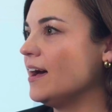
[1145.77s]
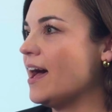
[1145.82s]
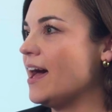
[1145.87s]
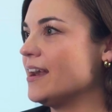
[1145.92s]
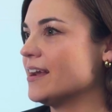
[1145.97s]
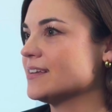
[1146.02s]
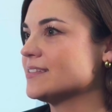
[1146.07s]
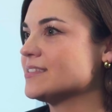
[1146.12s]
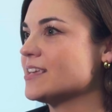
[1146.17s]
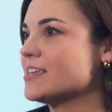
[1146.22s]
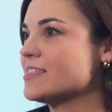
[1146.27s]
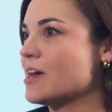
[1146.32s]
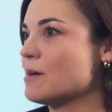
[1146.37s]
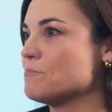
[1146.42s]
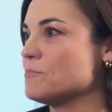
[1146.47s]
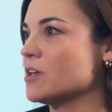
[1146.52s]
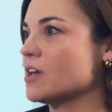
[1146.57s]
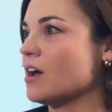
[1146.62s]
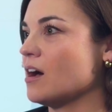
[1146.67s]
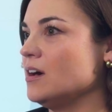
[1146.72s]
And I say
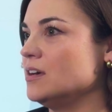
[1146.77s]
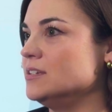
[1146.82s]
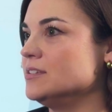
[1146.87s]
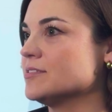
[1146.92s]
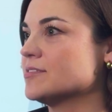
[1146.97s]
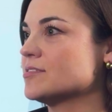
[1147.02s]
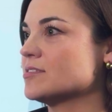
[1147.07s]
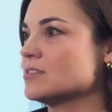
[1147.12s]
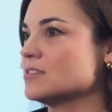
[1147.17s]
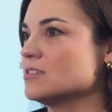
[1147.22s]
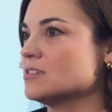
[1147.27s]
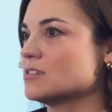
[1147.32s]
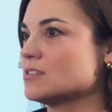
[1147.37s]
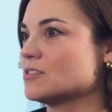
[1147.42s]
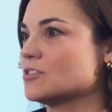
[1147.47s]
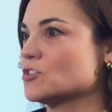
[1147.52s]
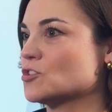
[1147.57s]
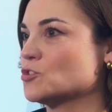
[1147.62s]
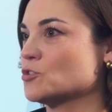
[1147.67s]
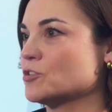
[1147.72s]
that because
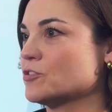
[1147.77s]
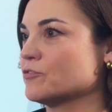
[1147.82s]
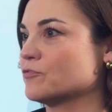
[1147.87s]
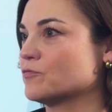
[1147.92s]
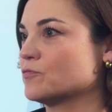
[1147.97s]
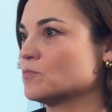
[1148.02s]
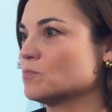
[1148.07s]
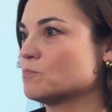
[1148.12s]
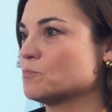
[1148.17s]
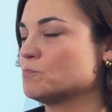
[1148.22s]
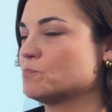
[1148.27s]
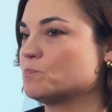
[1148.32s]
the sort of